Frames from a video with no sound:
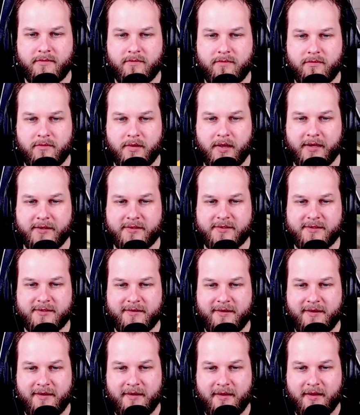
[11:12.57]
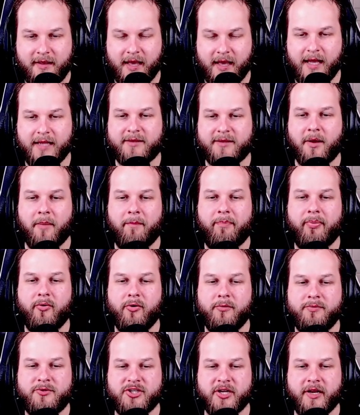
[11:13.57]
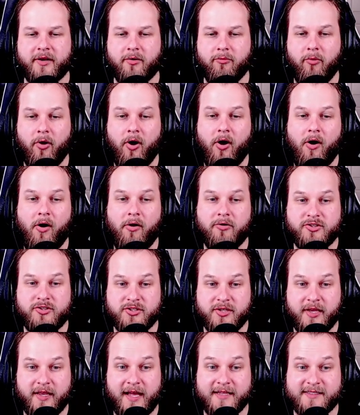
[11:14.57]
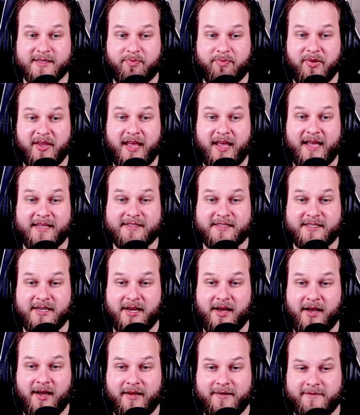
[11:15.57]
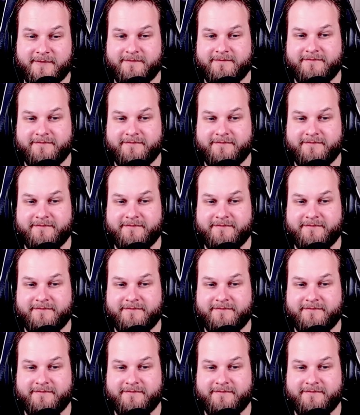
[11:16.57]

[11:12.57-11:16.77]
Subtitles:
Nice. God, the boob jiggle. Whoa, she's like, that's a big ass gun.